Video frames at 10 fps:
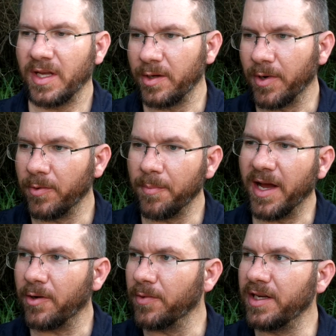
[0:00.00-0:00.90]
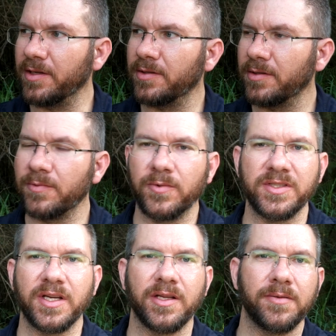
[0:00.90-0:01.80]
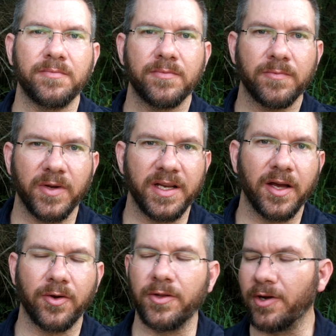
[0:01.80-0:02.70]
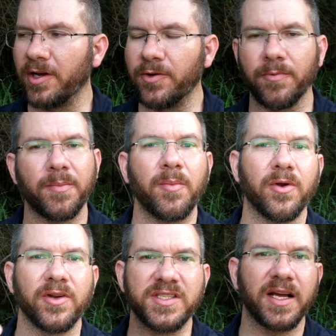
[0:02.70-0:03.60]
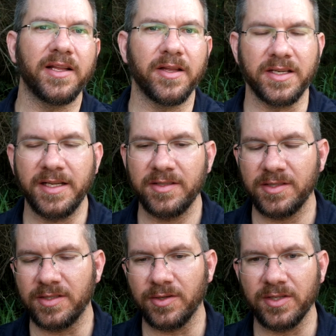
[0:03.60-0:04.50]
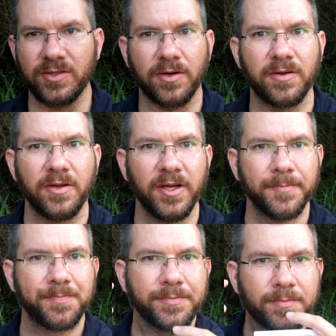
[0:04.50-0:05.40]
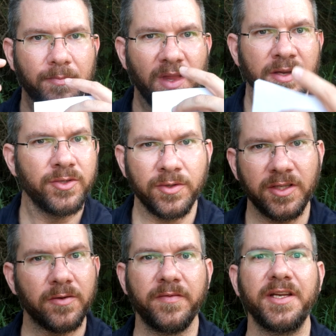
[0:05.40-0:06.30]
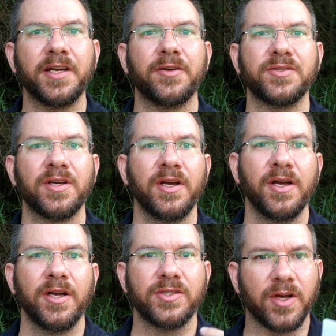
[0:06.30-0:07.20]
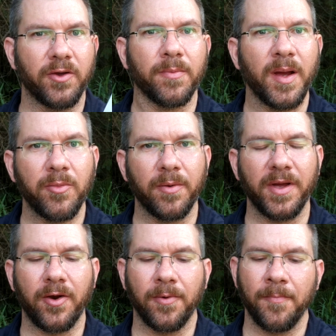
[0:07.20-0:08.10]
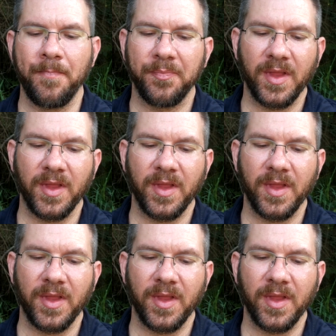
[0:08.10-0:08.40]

like when I went back reading ones I had written down earlier, I couldn't remember exactly how they tasted. So I started doing little videos so I could remember it better.